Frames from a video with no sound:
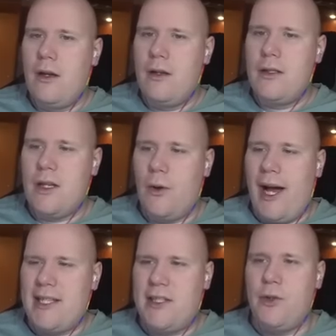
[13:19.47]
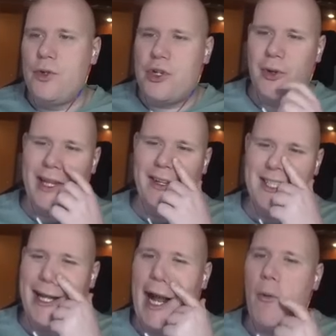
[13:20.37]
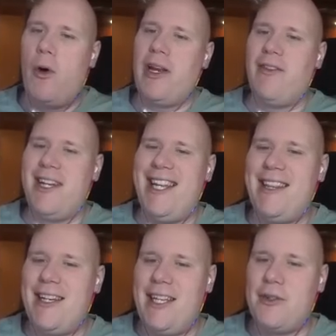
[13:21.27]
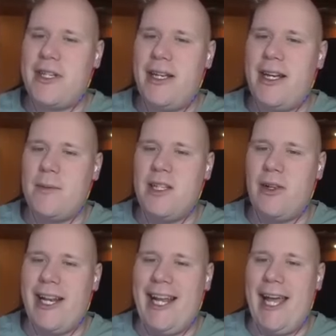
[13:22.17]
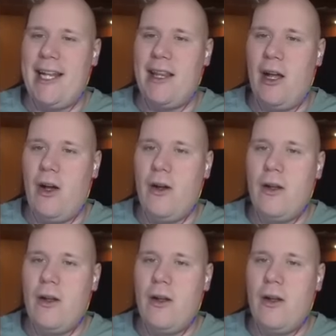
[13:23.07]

So, as usual, it looks like I won't even need the Neo Tank. I'm still gonna get it, though.